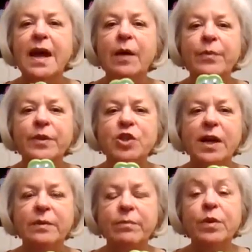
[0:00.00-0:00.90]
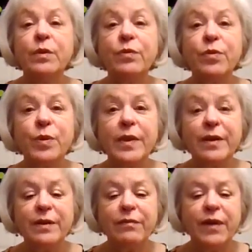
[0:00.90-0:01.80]
help the child move through
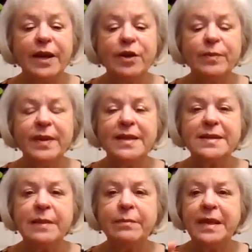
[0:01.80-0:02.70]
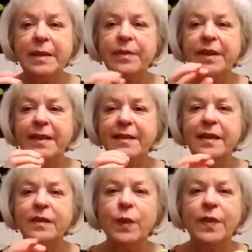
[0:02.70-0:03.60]
their environment and manipulate
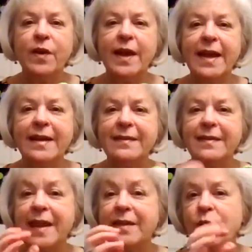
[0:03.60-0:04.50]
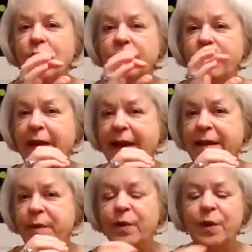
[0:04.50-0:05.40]
things with their hands. And that's called
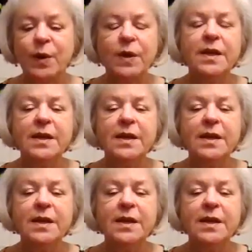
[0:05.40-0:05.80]
fine motor.